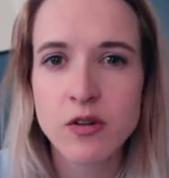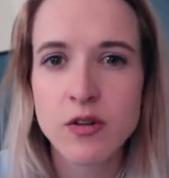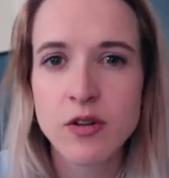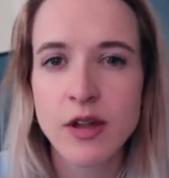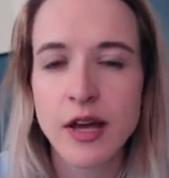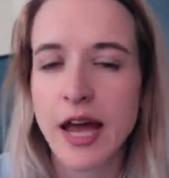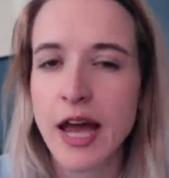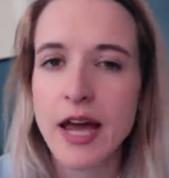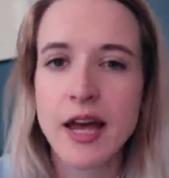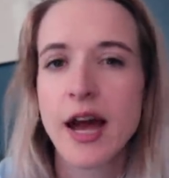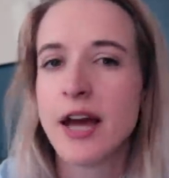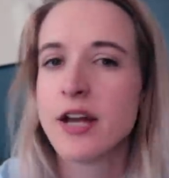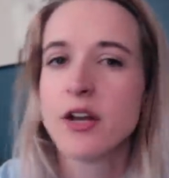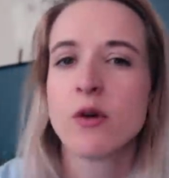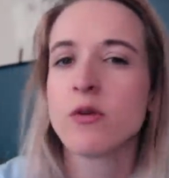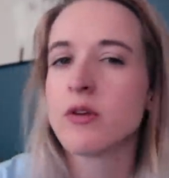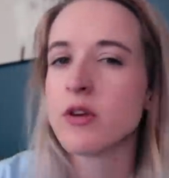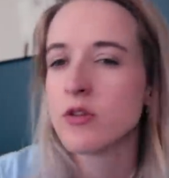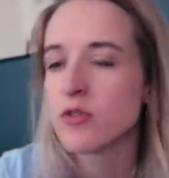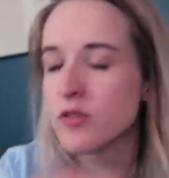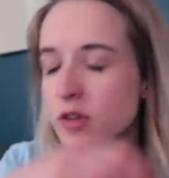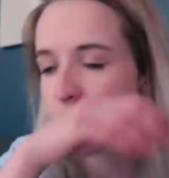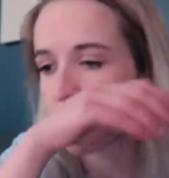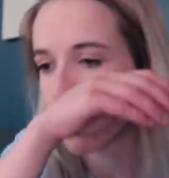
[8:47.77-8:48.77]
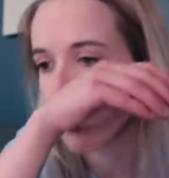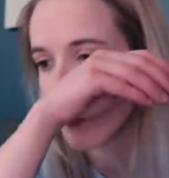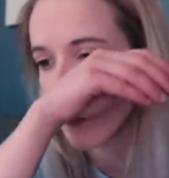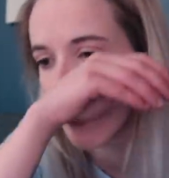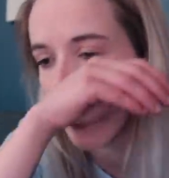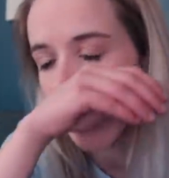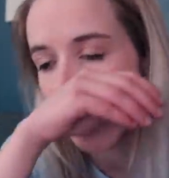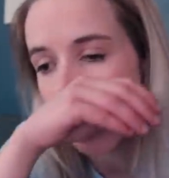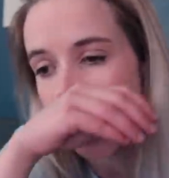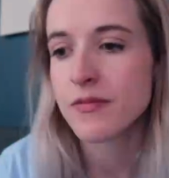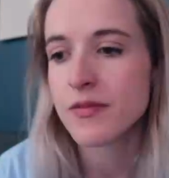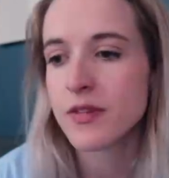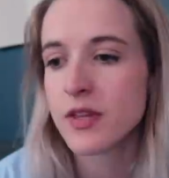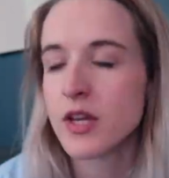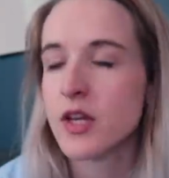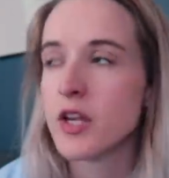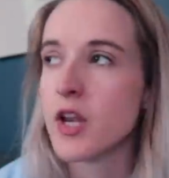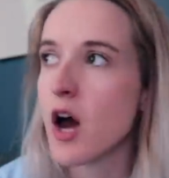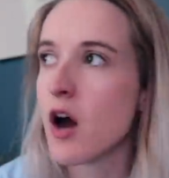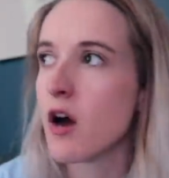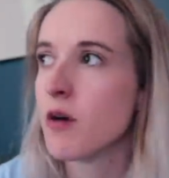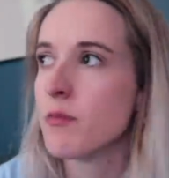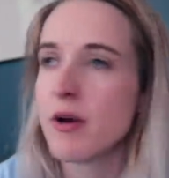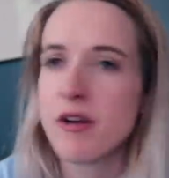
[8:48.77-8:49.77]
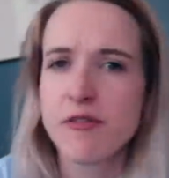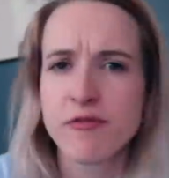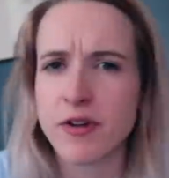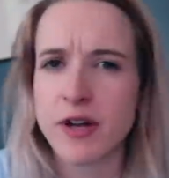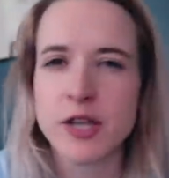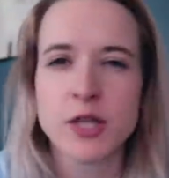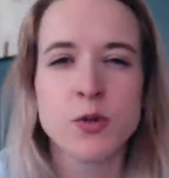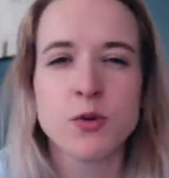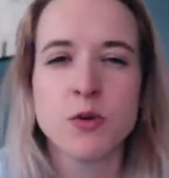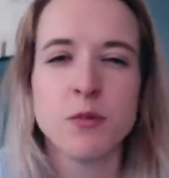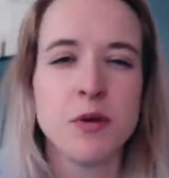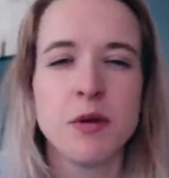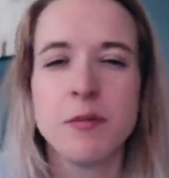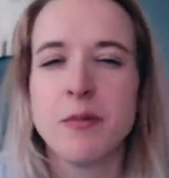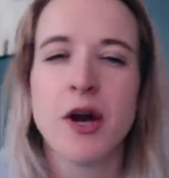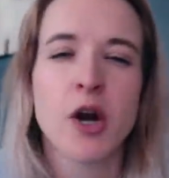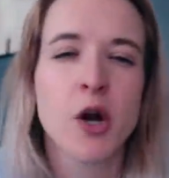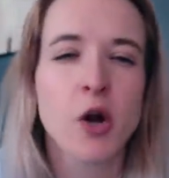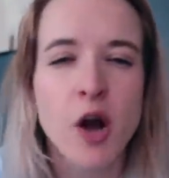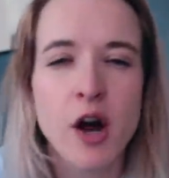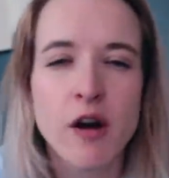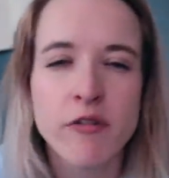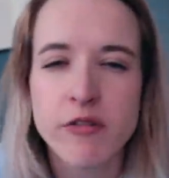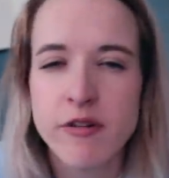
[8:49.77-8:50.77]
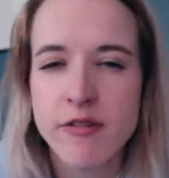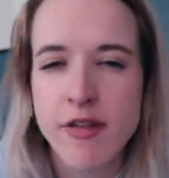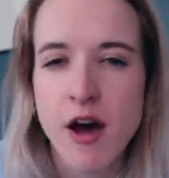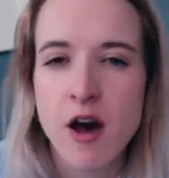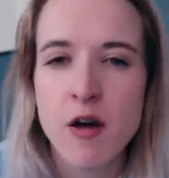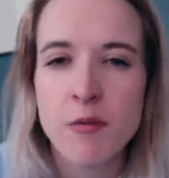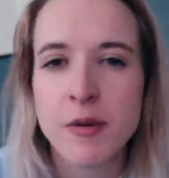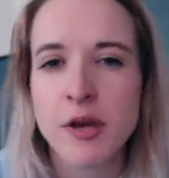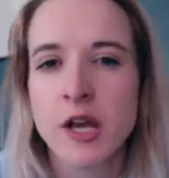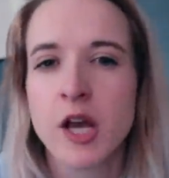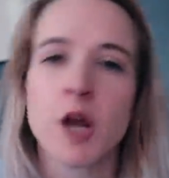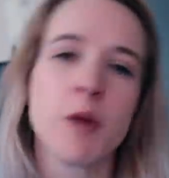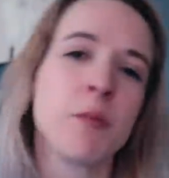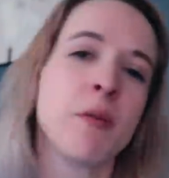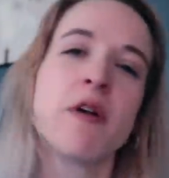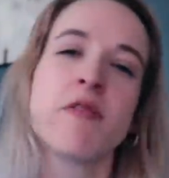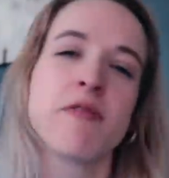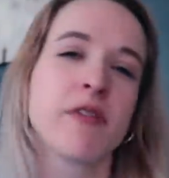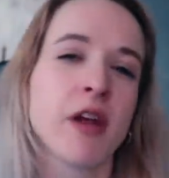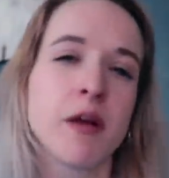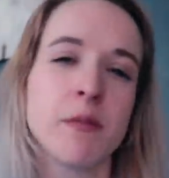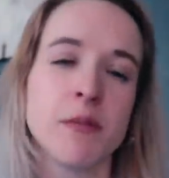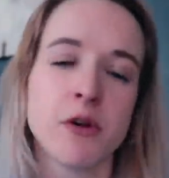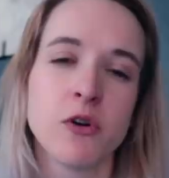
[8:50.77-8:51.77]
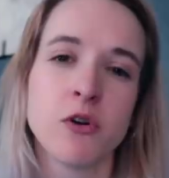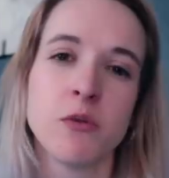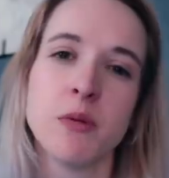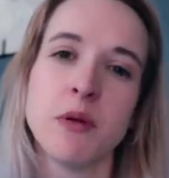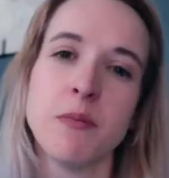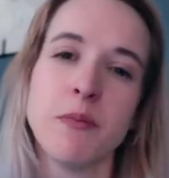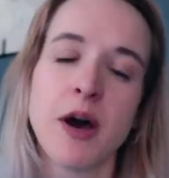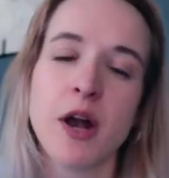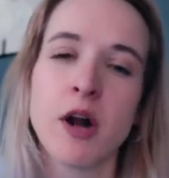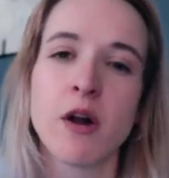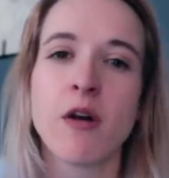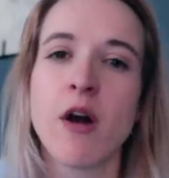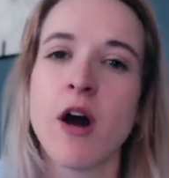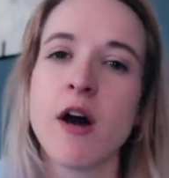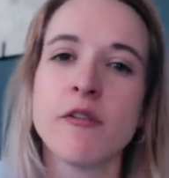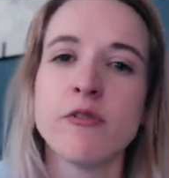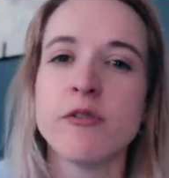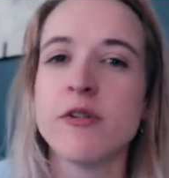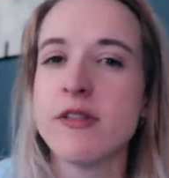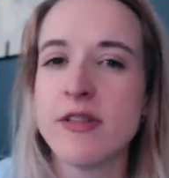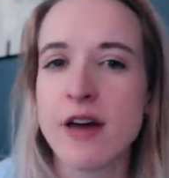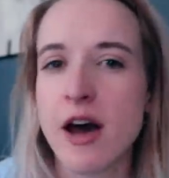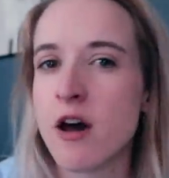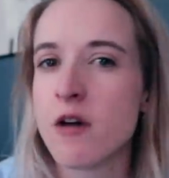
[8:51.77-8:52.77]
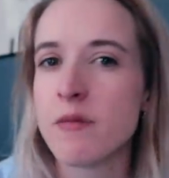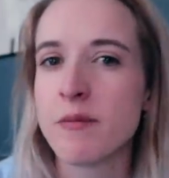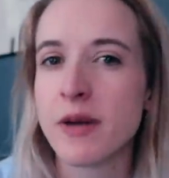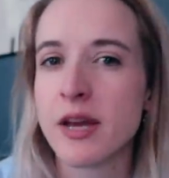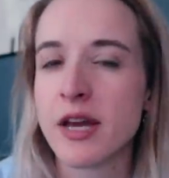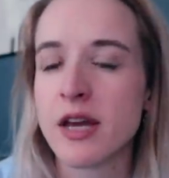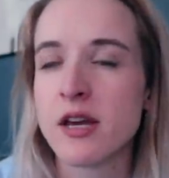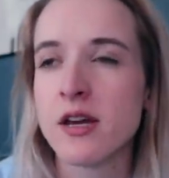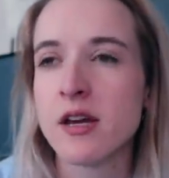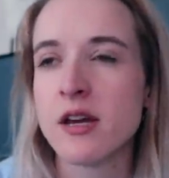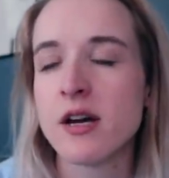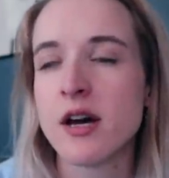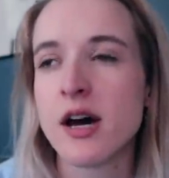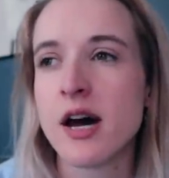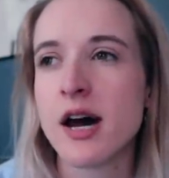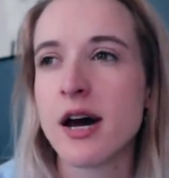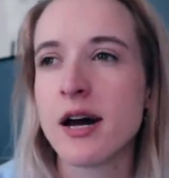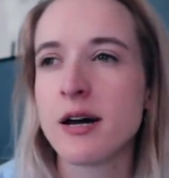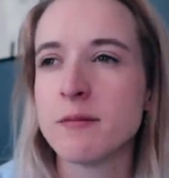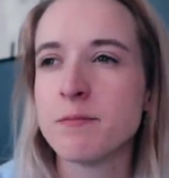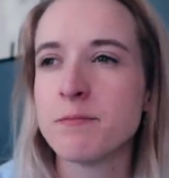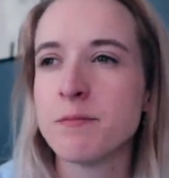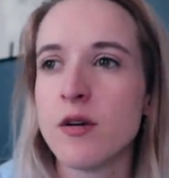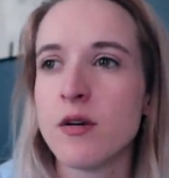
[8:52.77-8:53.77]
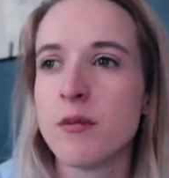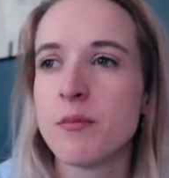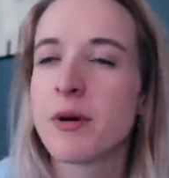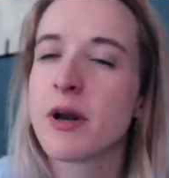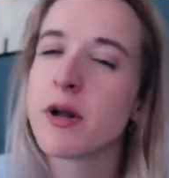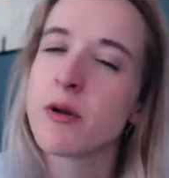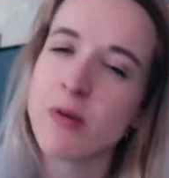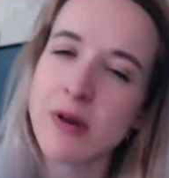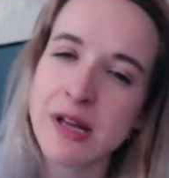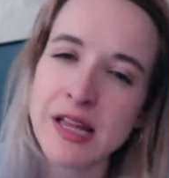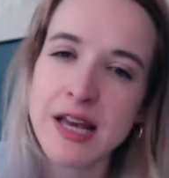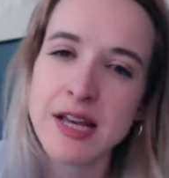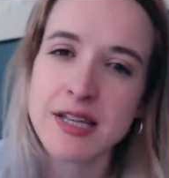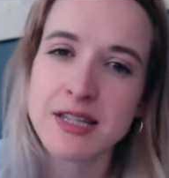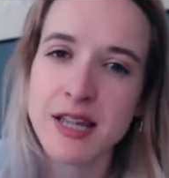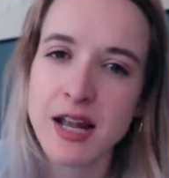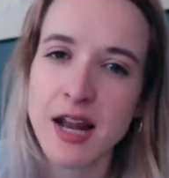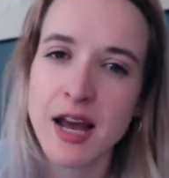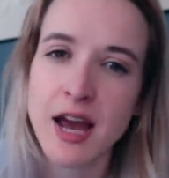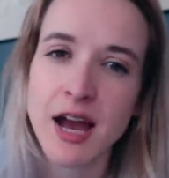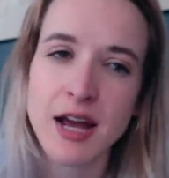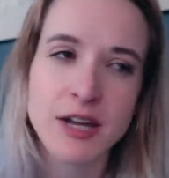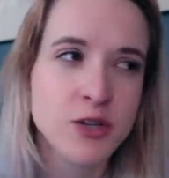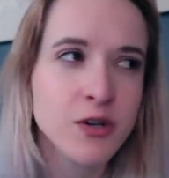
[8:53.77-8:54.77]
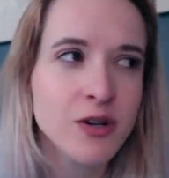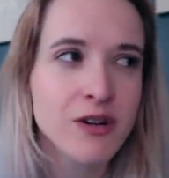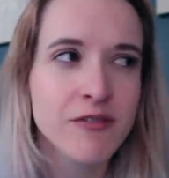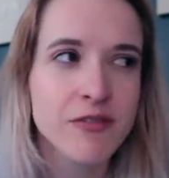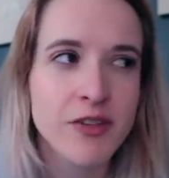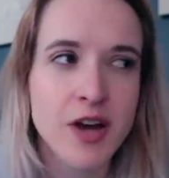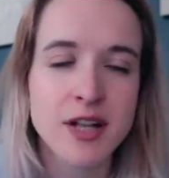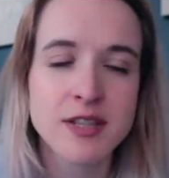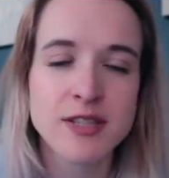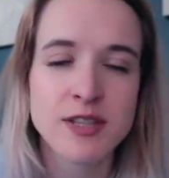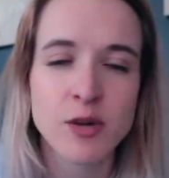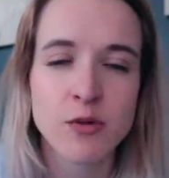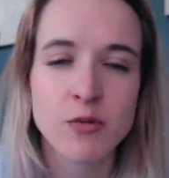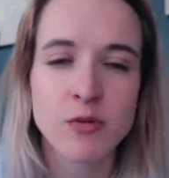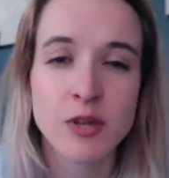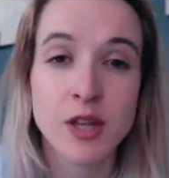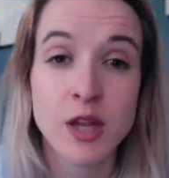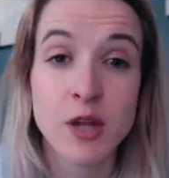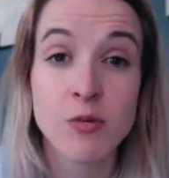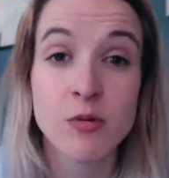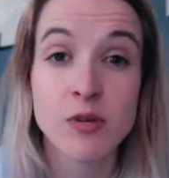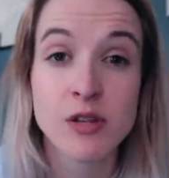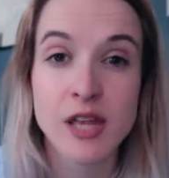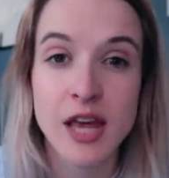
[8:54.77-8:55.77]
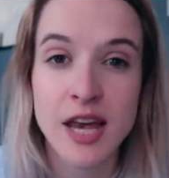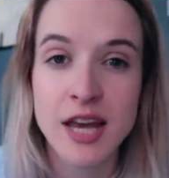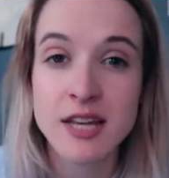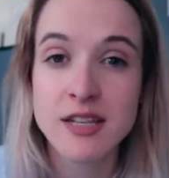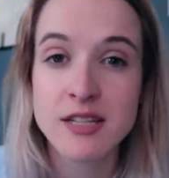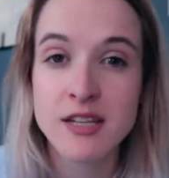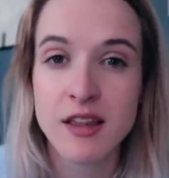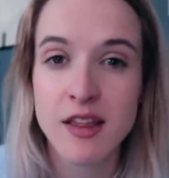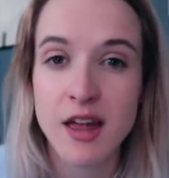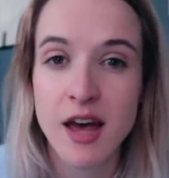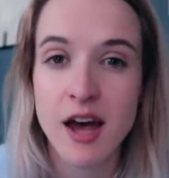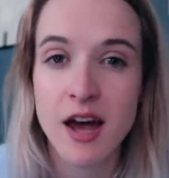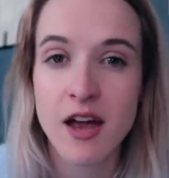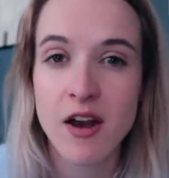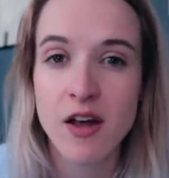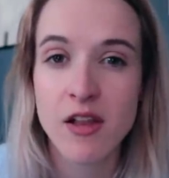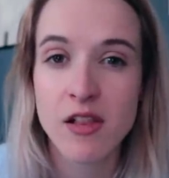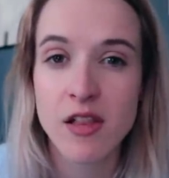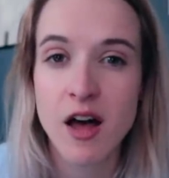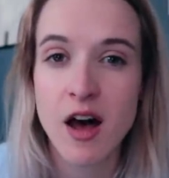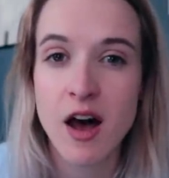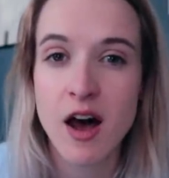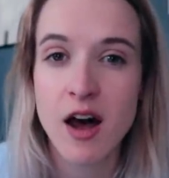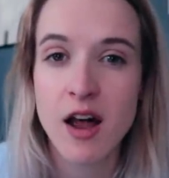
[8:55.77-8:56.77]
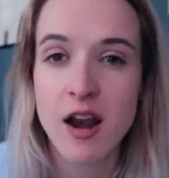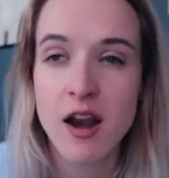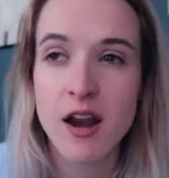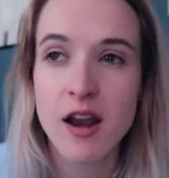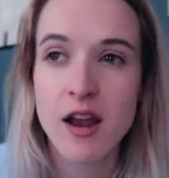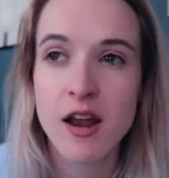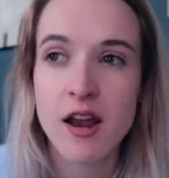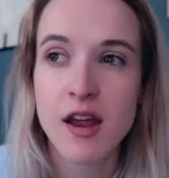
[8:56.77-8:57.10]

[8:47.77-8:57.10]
Like I, I, don't usually think like, you know, my friends would be better off without me or my family would be better off without me. Um, but I realize that I do have thoughts that really relate to that a lot.